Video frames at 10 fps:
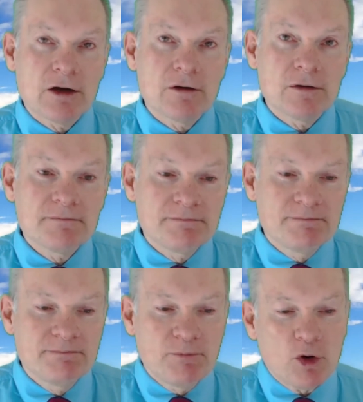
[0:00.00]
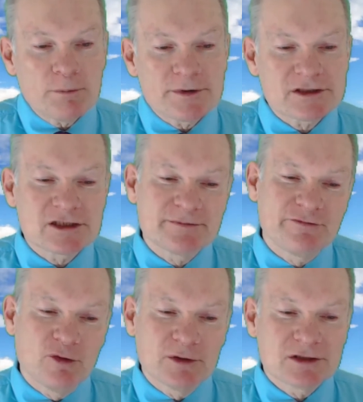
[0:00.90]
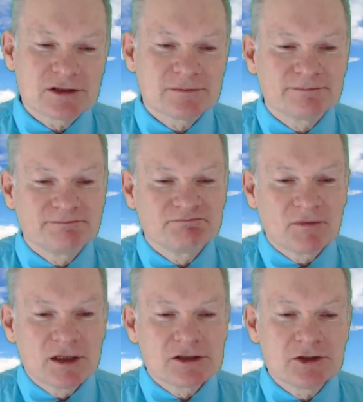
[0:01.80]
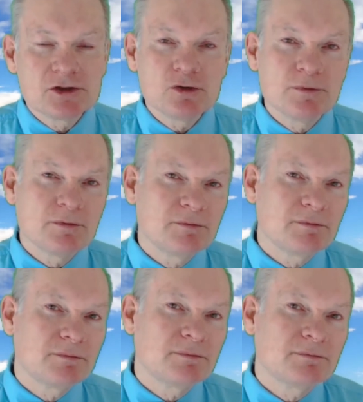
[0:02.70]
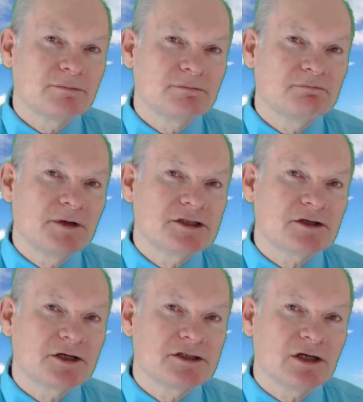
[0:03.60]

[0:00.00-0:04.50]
Now, on business performance, should you measure